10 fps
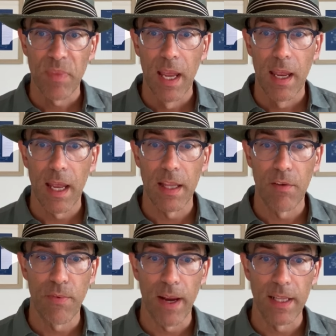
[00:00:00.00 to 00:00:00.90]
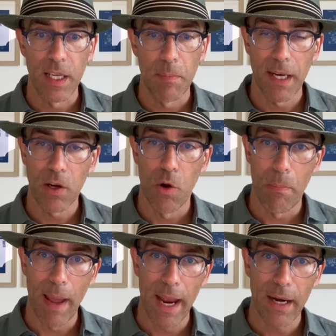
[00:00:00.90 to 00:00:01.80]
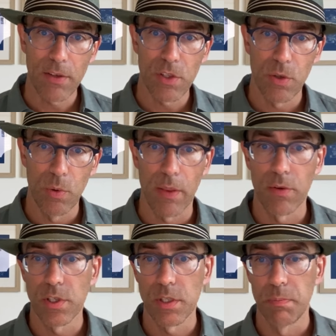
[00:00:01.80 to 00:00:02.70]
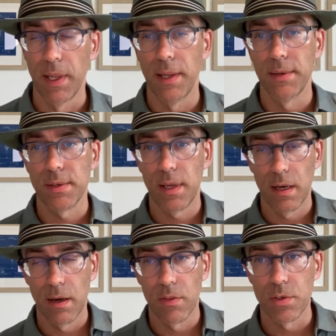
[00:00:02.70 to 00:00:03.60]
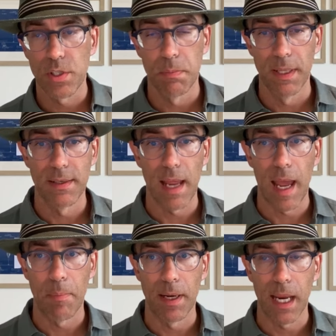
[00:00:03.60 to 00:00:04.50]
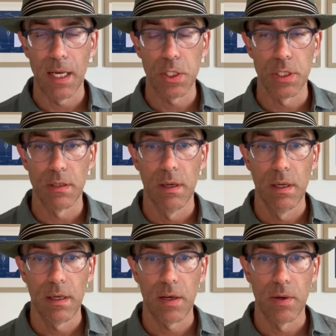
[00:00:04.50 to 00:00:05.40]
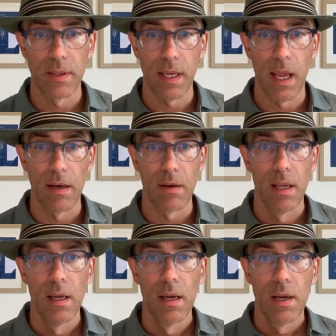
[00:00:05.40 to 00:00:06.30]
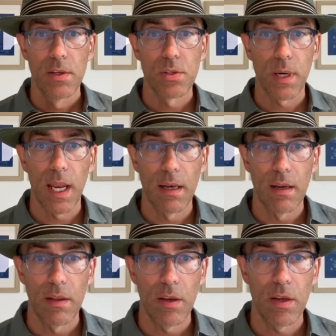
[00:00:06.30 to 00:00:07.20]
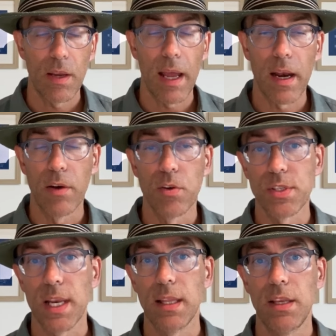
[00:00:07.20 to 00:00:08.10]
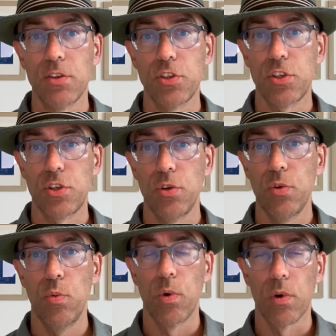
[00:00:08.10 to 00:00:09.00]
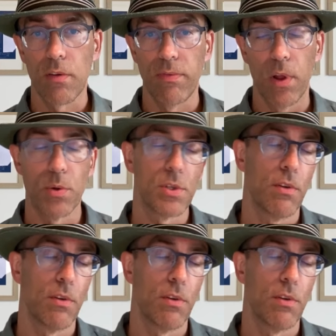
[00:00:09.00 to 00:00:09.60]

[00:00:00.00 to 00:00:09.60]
And then finally, you might go back to another splint and another splint application here at the end. So again, You got to understand these two workflows.